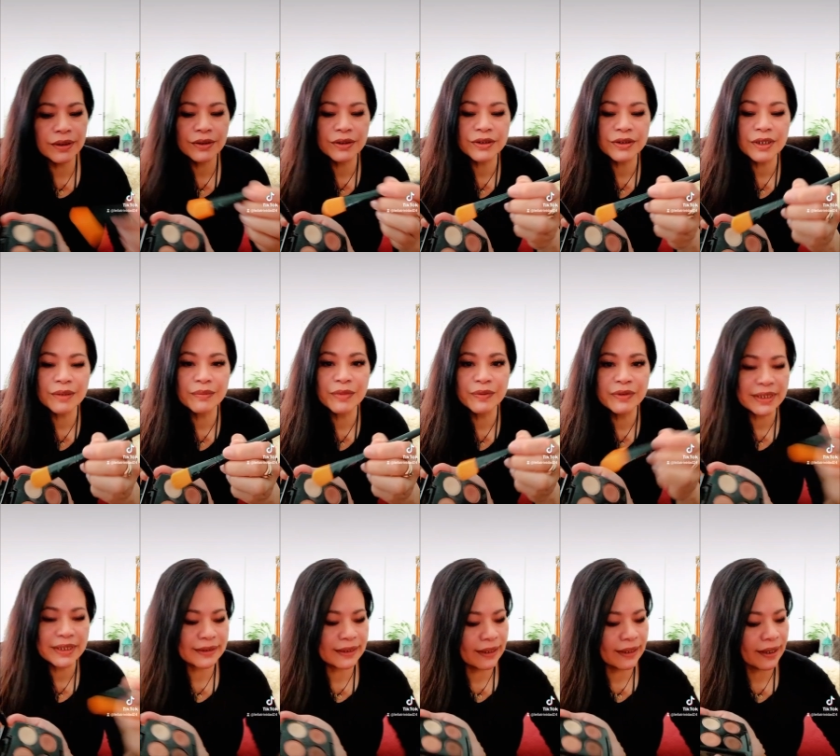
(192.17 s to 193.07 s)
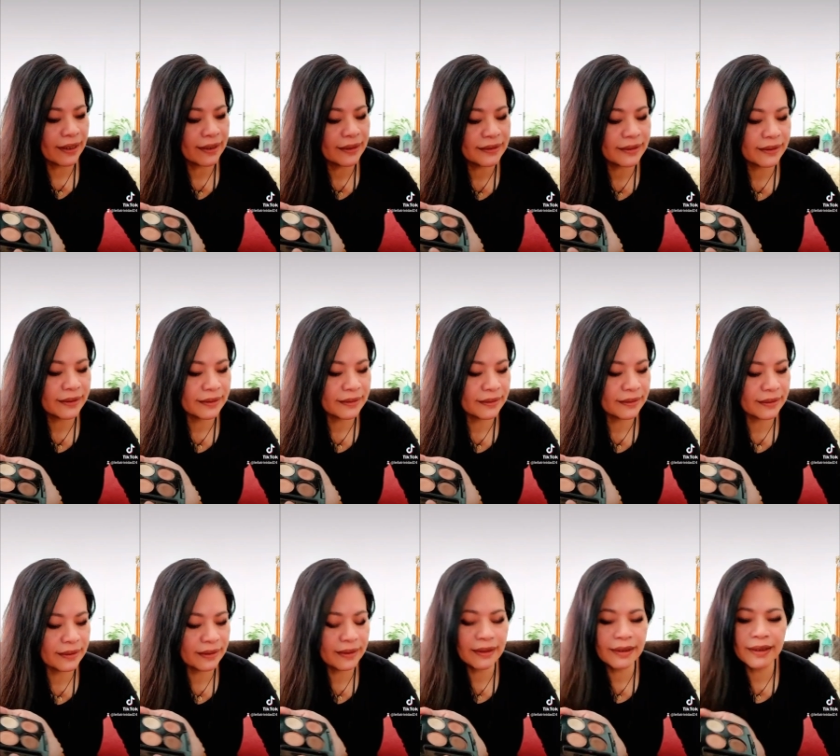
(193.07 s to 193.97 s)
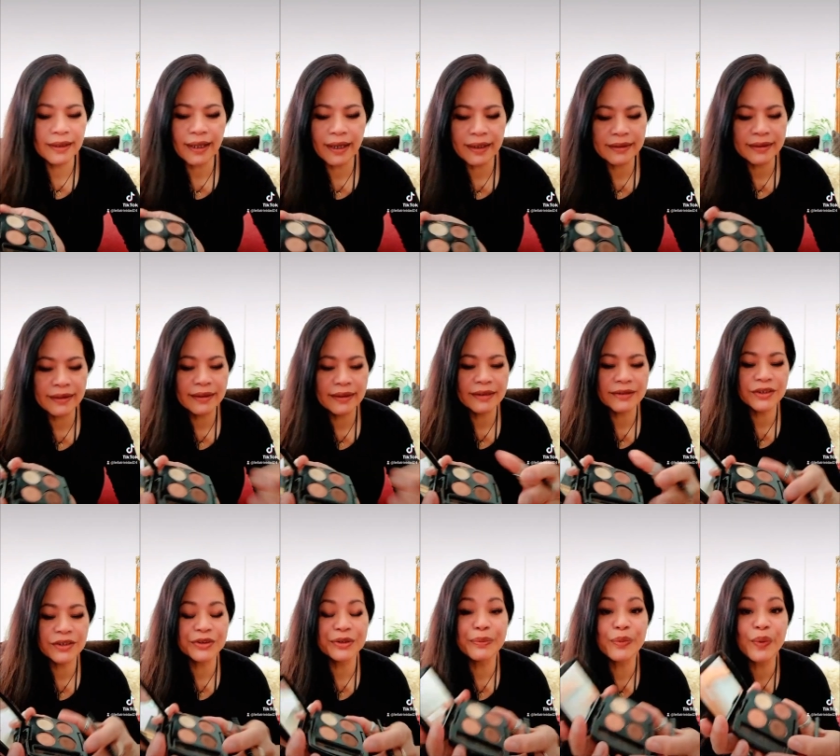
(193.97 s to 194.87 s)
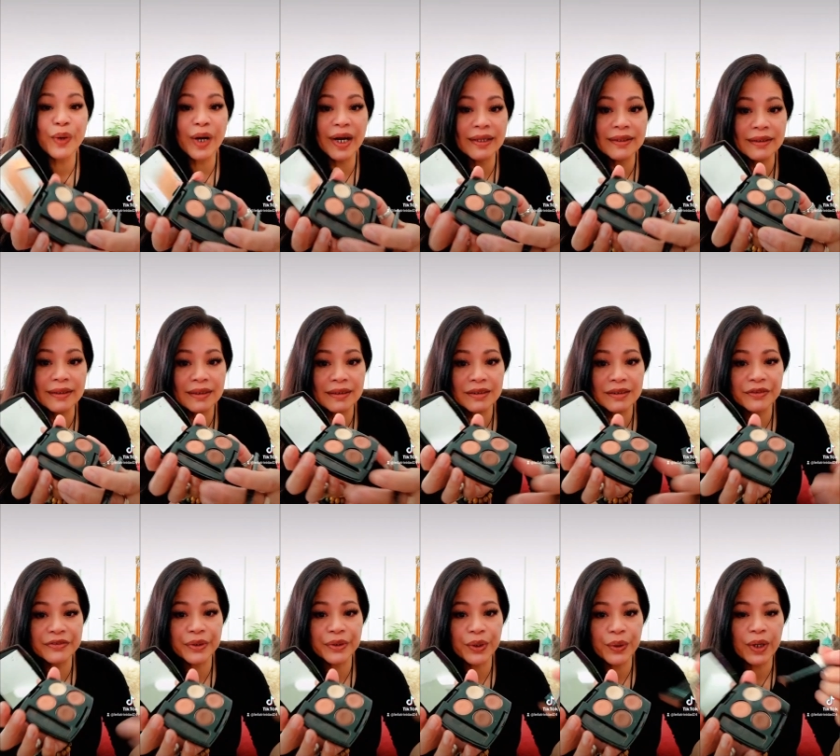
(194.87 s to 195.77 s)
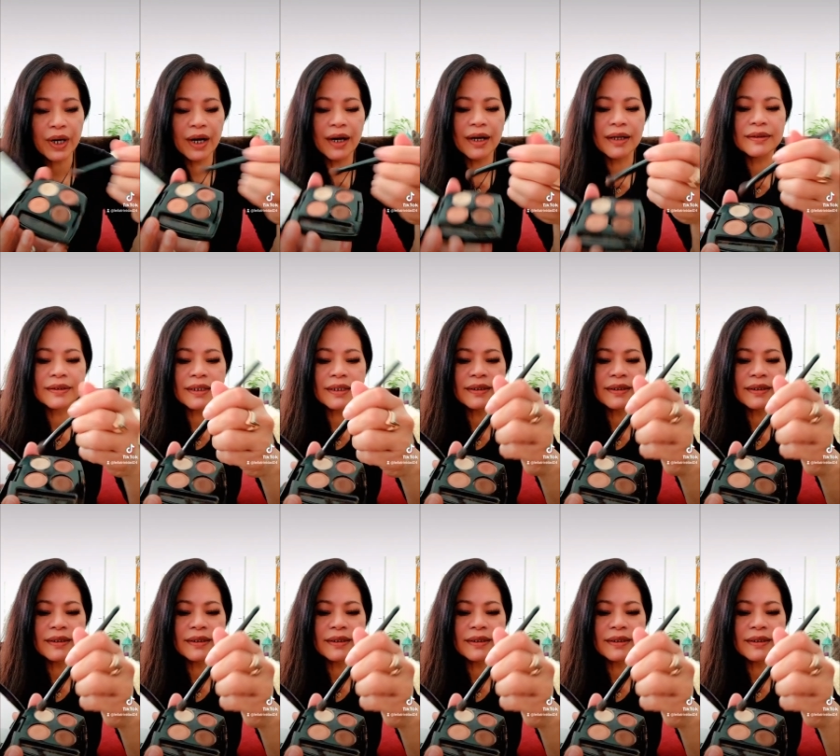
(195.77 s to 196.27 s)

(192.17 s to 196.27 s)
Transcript: some of this lightness or brightness for your eyes.